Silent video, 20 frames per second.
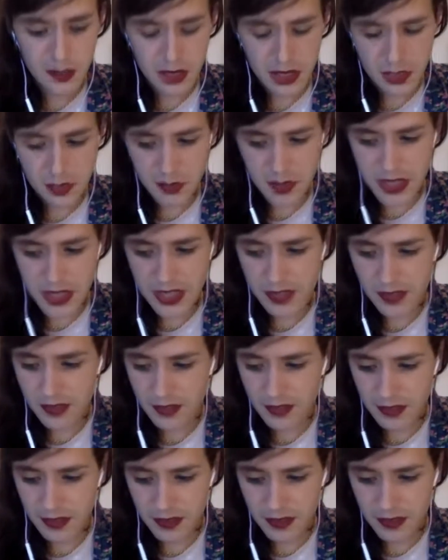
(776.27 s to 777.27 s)
and my
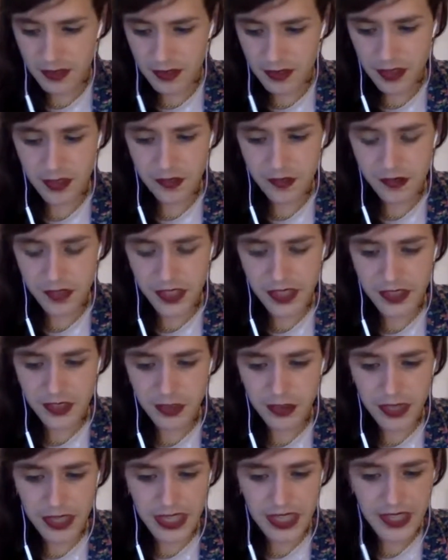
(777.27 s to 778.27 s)
friend
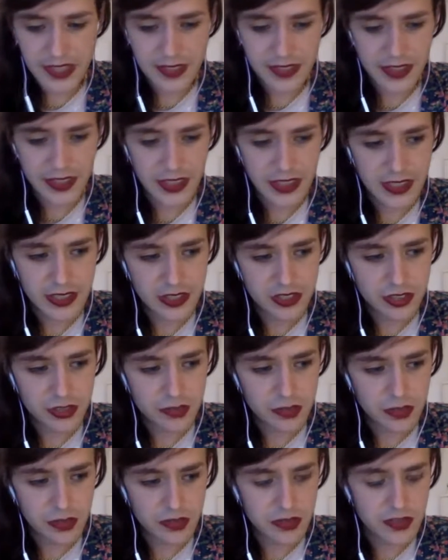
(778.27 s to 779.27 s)
who I had in college
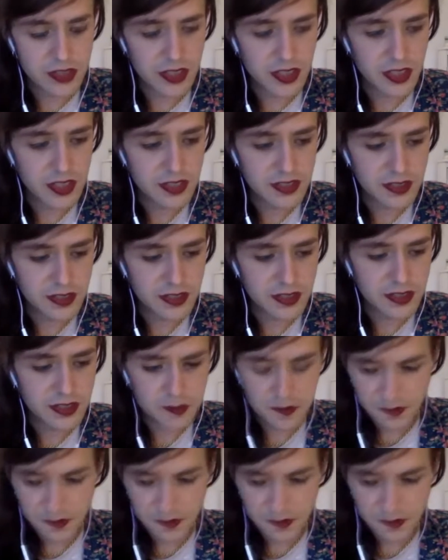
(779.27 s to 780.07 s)
who wrote songs,